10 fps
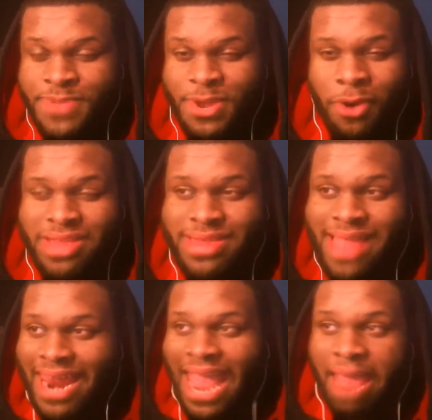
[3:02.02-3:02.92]
It's
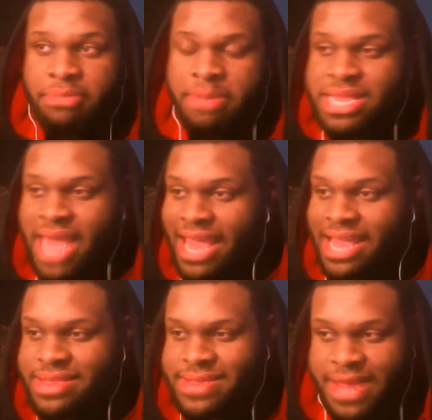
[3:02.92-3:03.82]
not a game to be
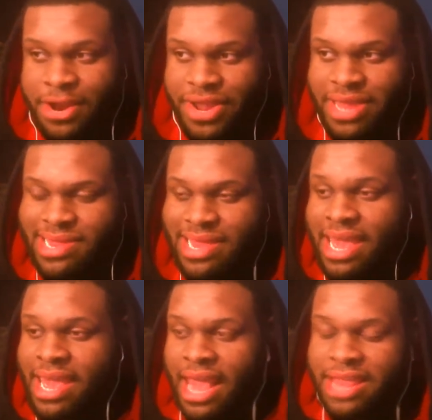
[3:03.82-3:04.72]
taken
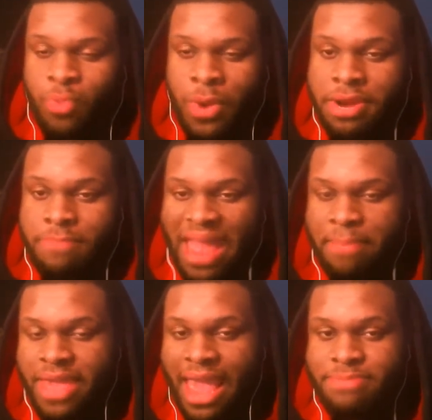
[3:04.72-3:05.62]
seriously. It's one of them
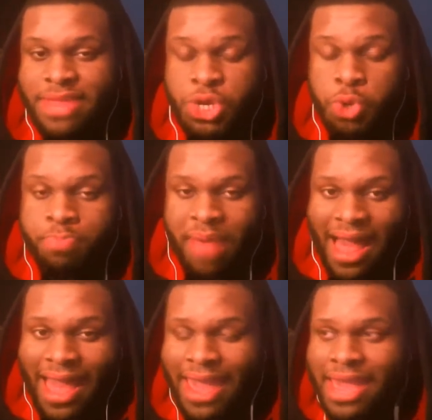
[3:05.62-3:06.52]
type of games that you
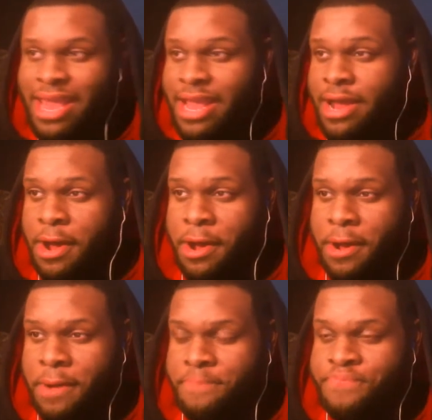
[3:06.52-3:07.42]
buy
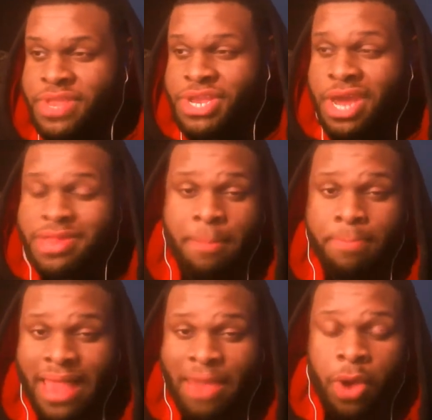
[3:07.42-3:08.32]
just to
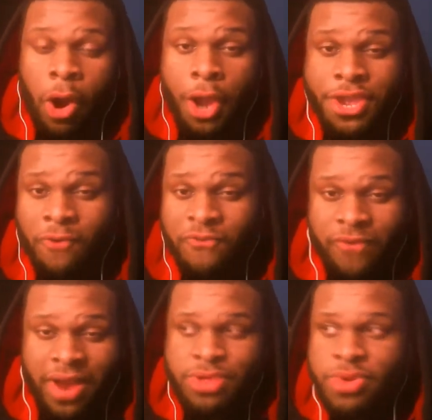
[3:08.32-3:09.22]
play with all your
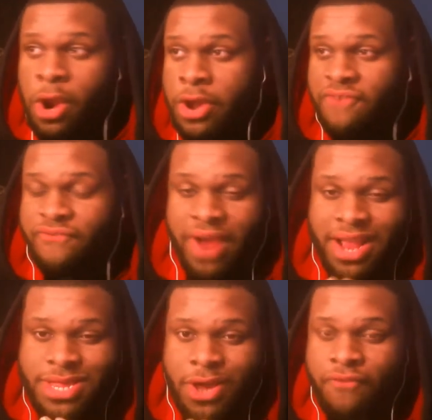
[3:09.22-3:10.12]
friends. You get all your
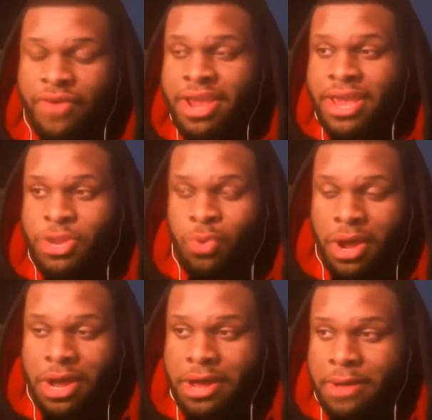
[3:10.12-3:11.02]
friends over,
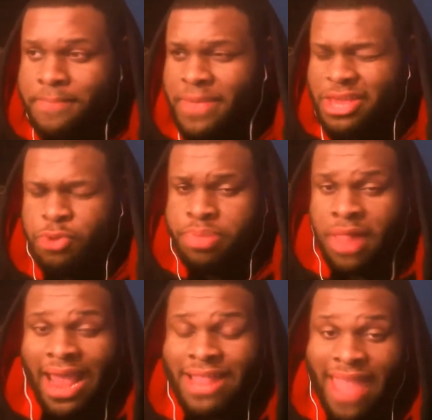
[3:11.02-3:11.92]
and you
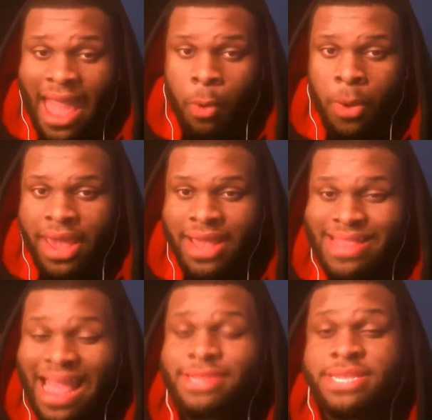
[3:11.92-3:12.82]
play it that way.
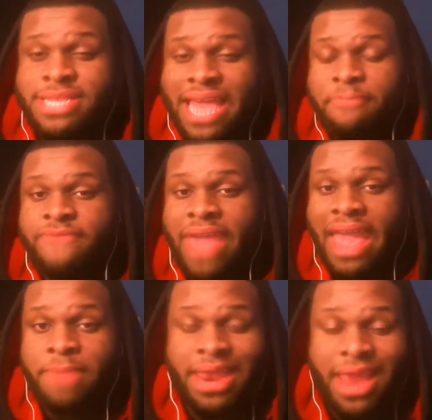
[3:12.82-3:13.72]
That's the type of
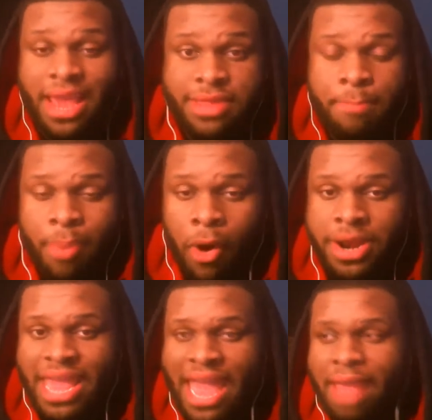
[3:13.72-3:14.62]
game it is, a
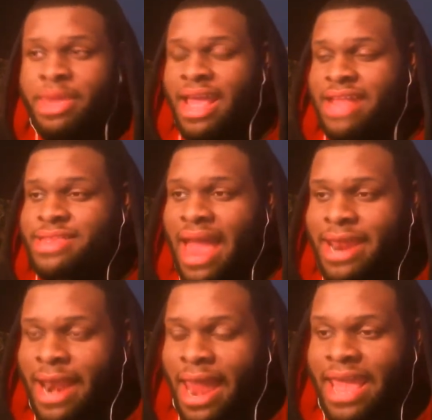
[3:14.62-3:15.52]
party game. It's
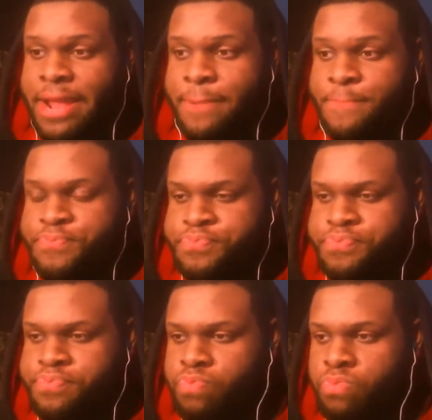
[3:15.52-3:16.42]
kind of like
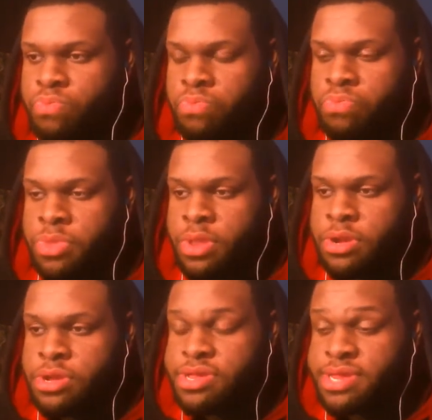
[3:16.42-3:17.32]

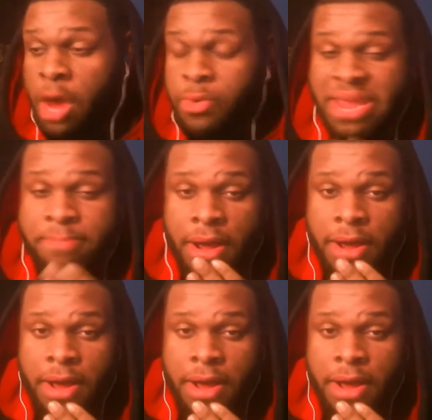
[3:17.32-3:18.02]
Sony